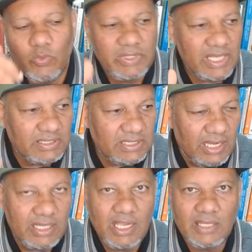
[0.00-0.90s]
When there are
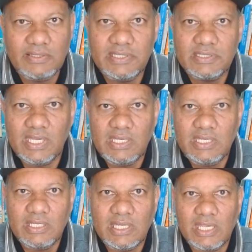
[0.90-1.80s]
10 countries, they
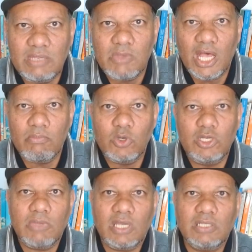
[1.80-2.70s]
need
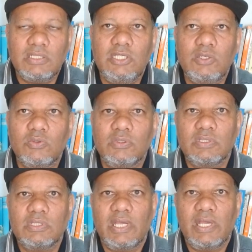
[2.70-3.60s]
Imamun
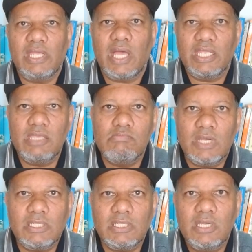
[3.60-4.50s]
Mahdiyun,
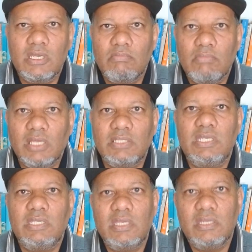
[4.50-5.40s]
Immat
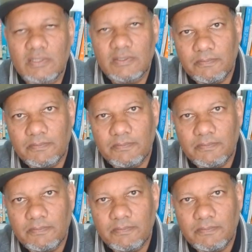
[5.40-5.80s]
Mahdiyin.